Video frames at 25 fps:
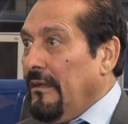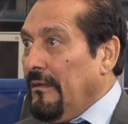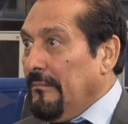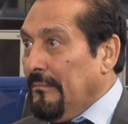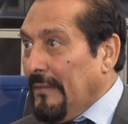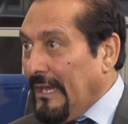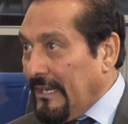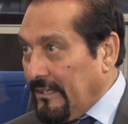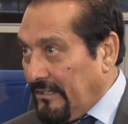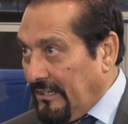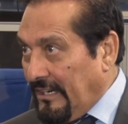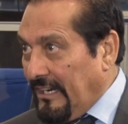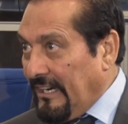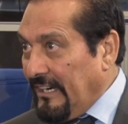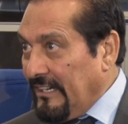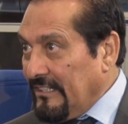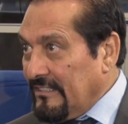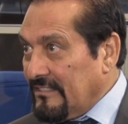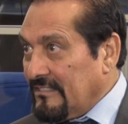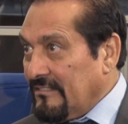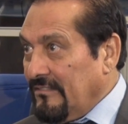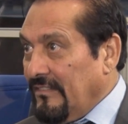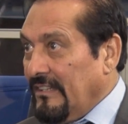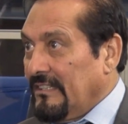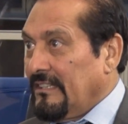my
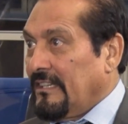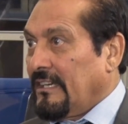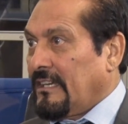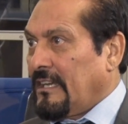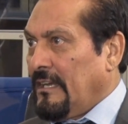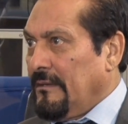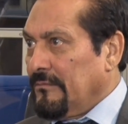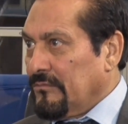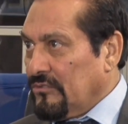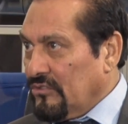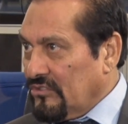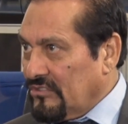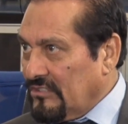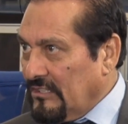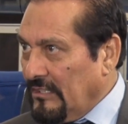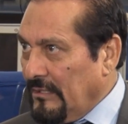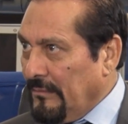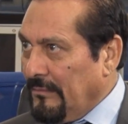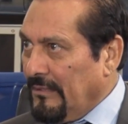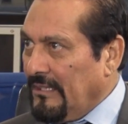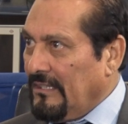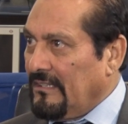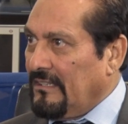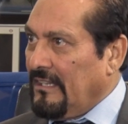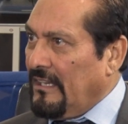clients, when they come to see
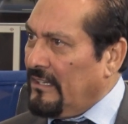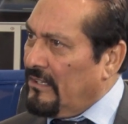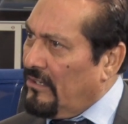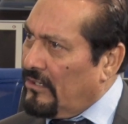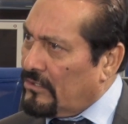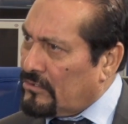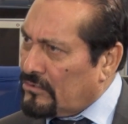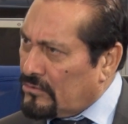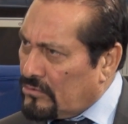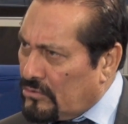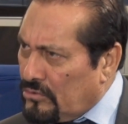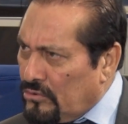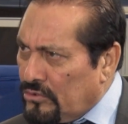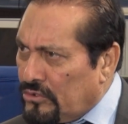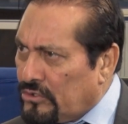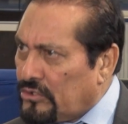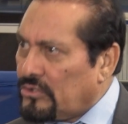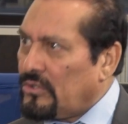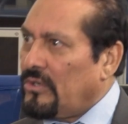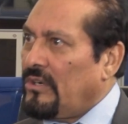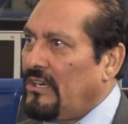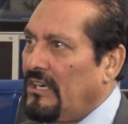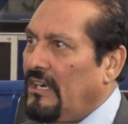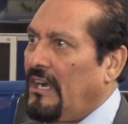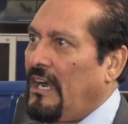me, they're not too
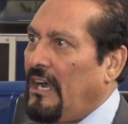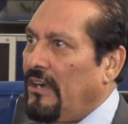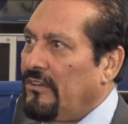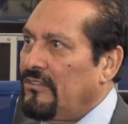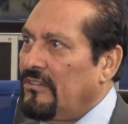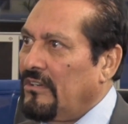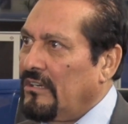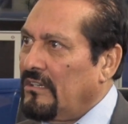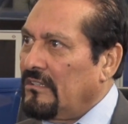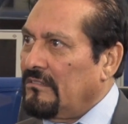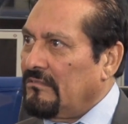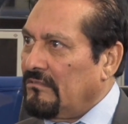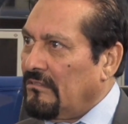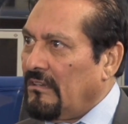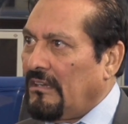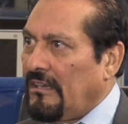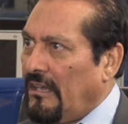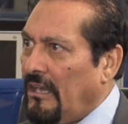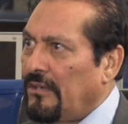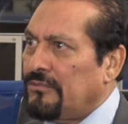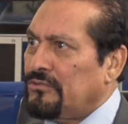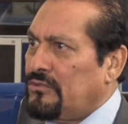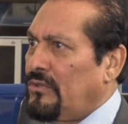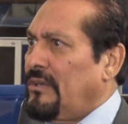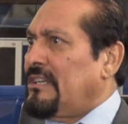sure,
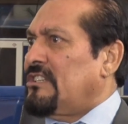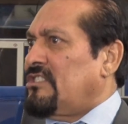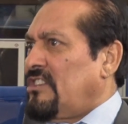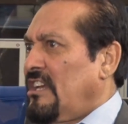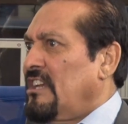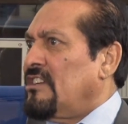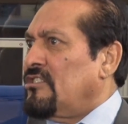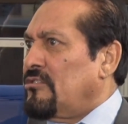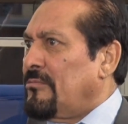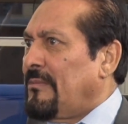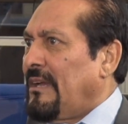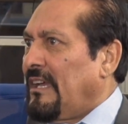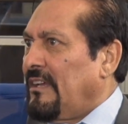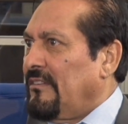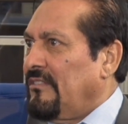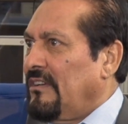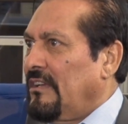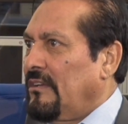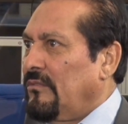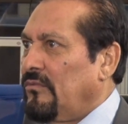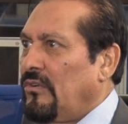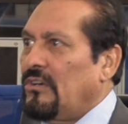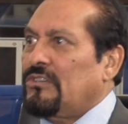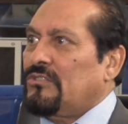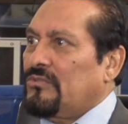how do I change my
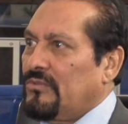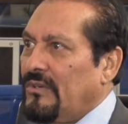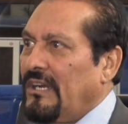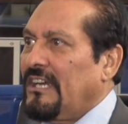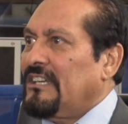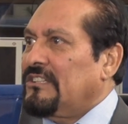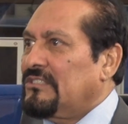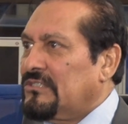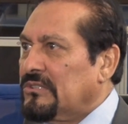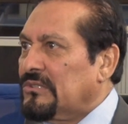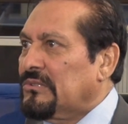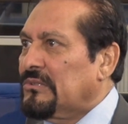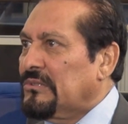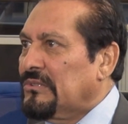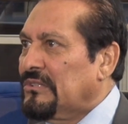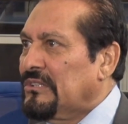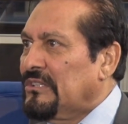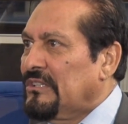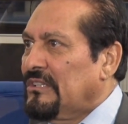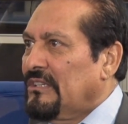will, what do I do?